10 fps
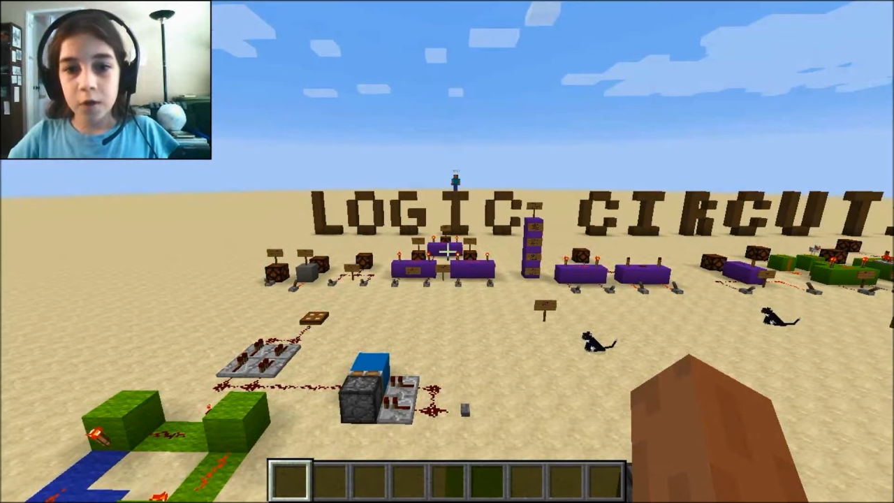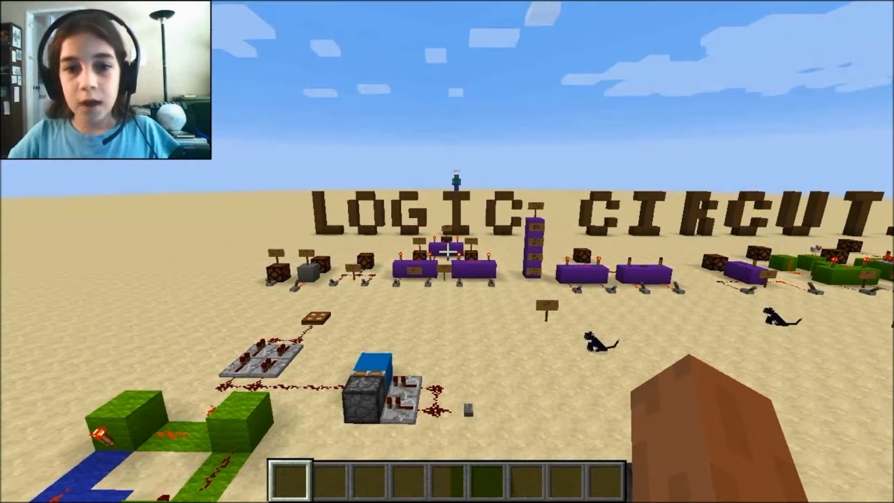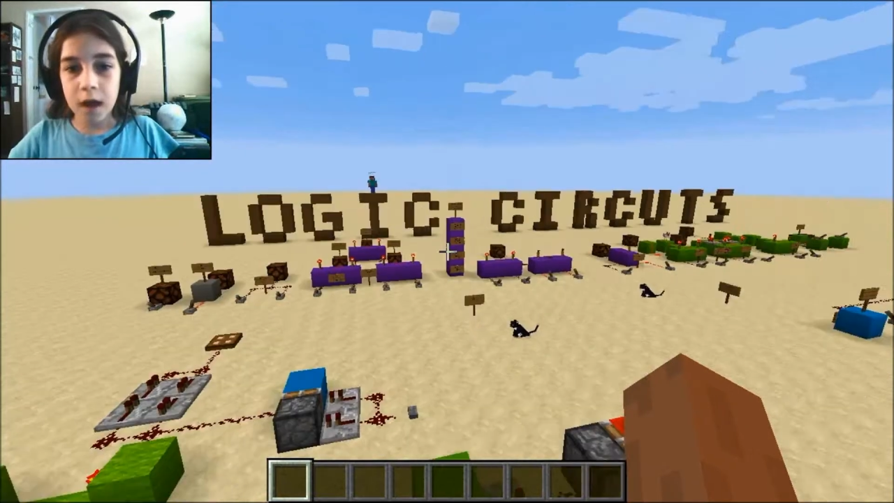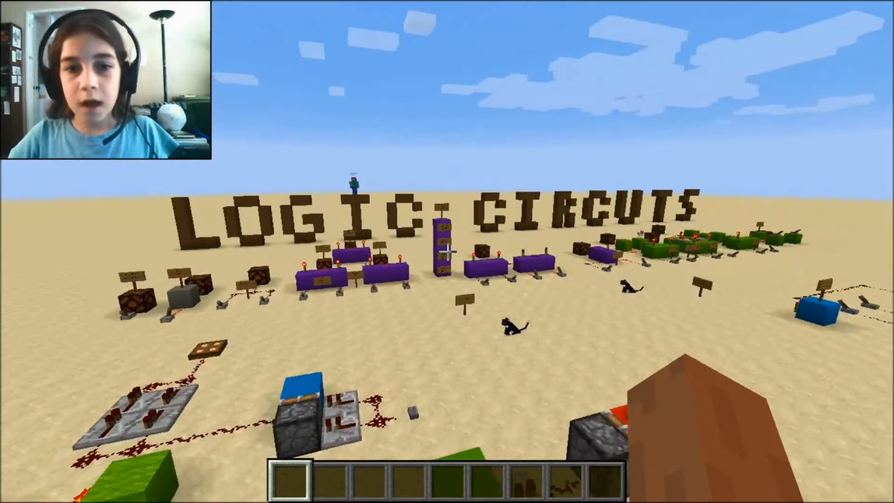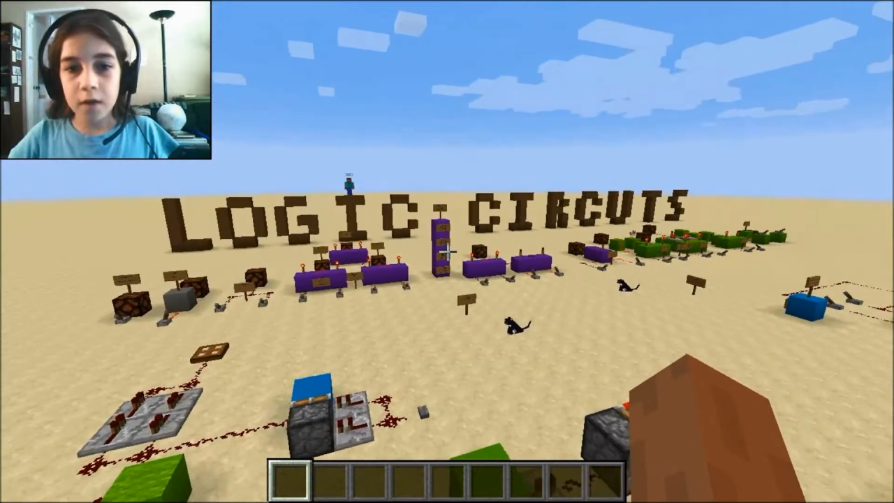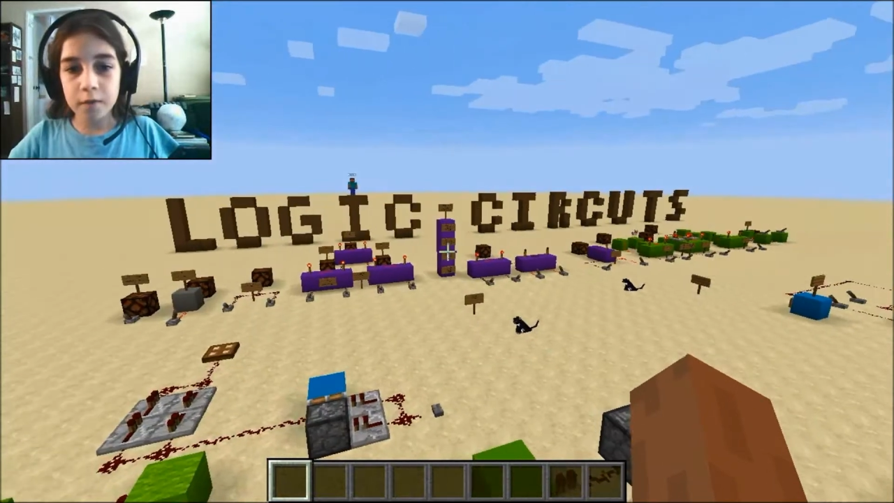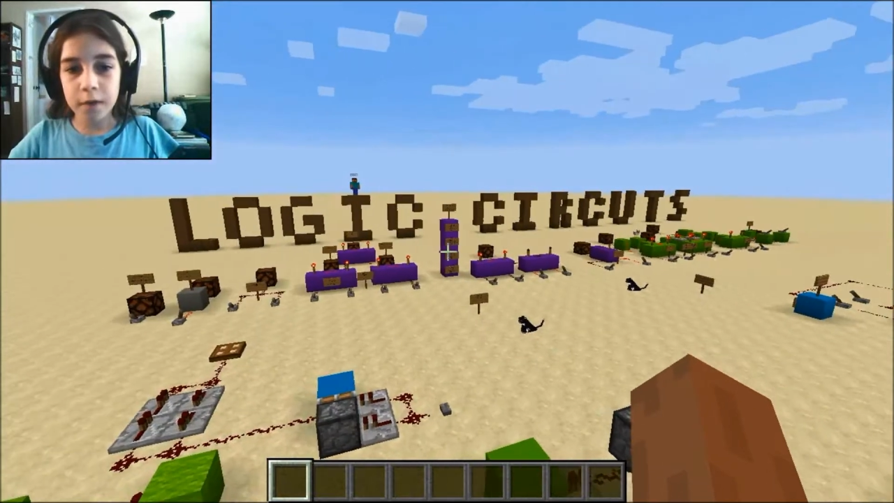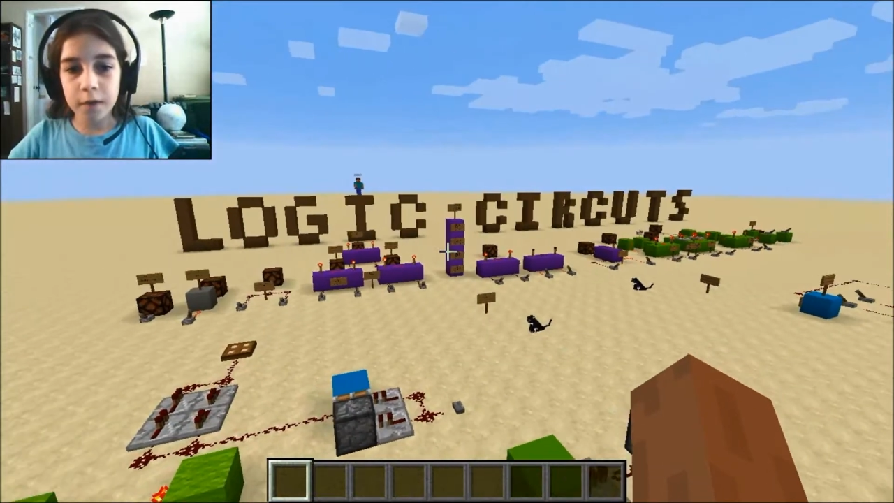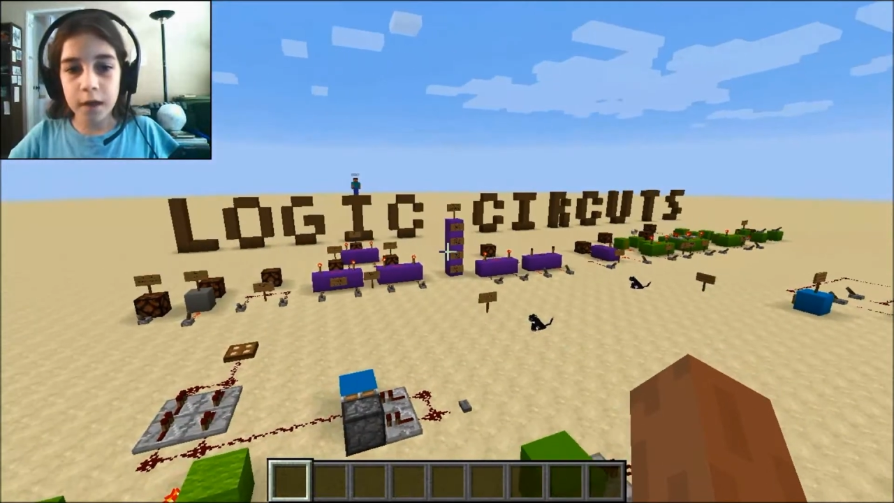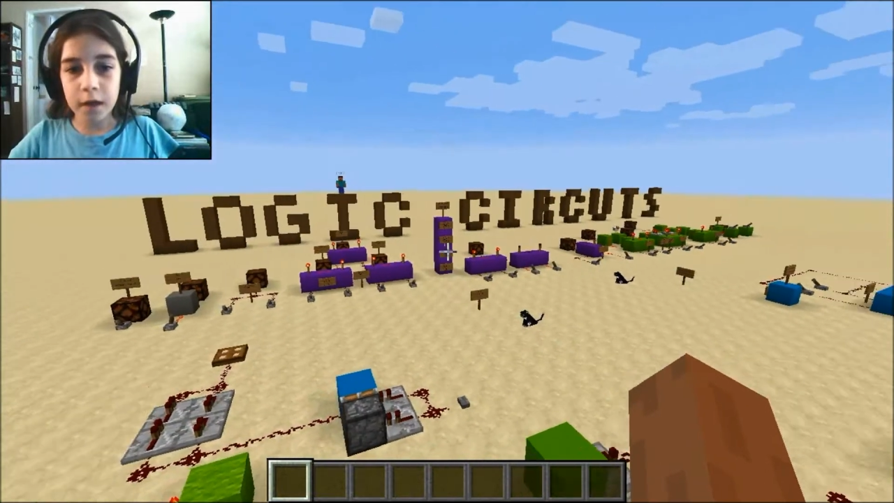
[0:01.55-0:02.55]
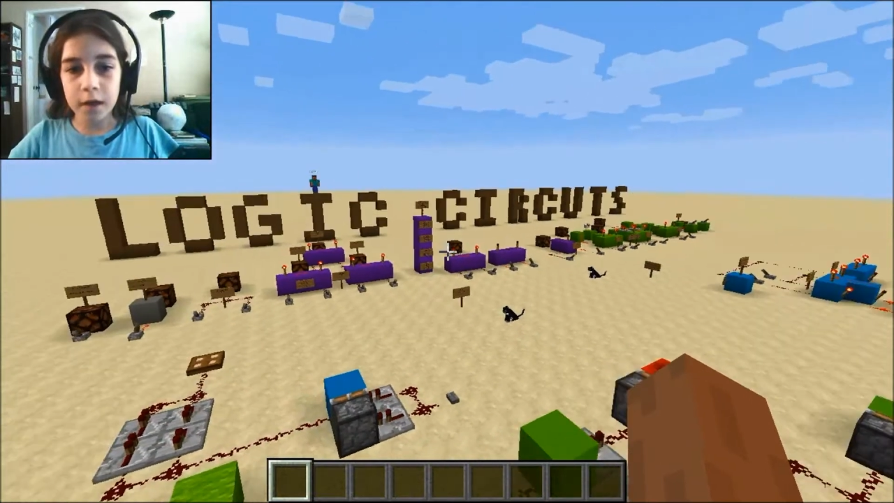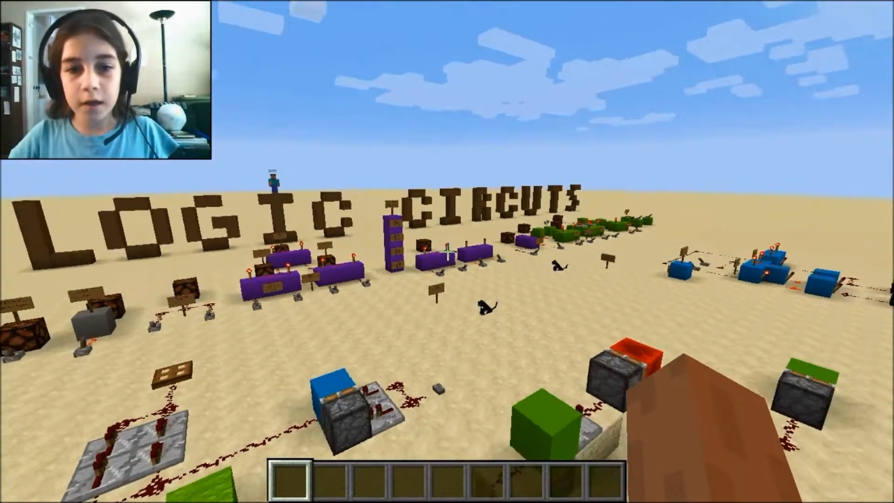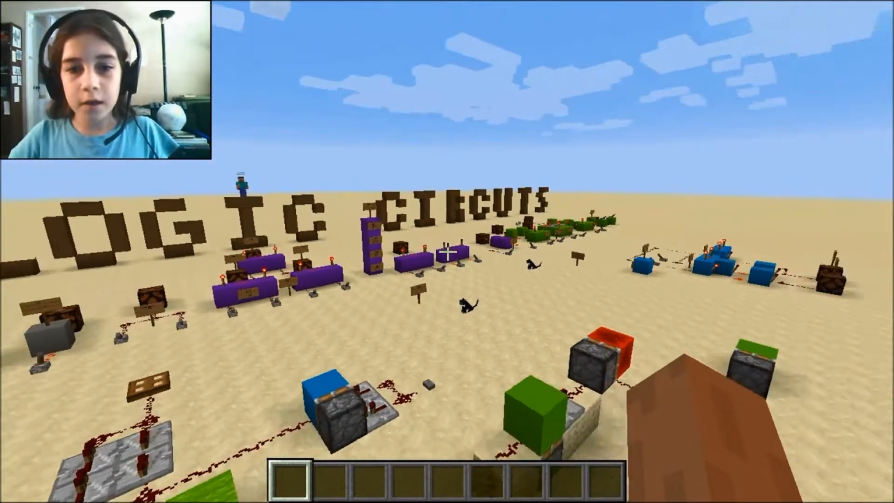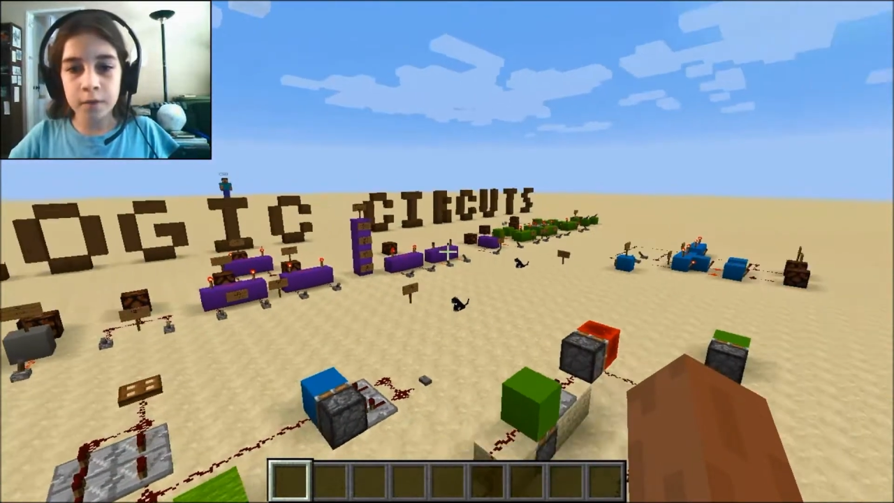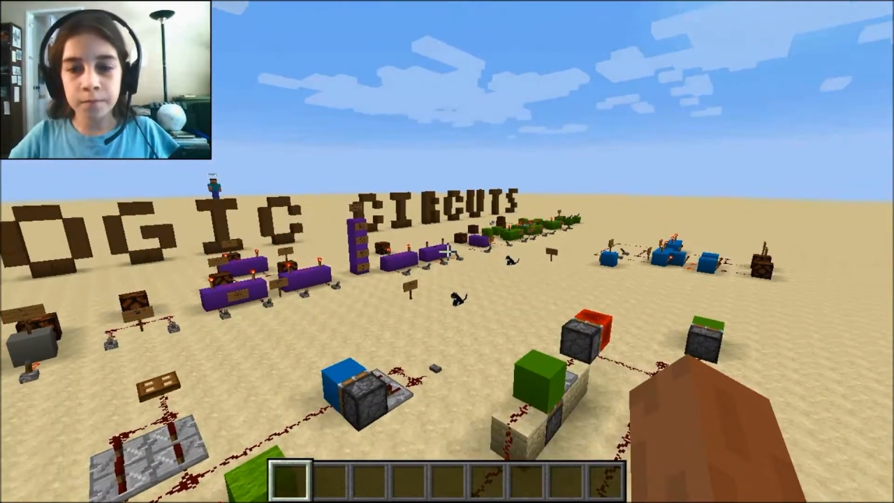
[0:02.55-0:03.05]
have a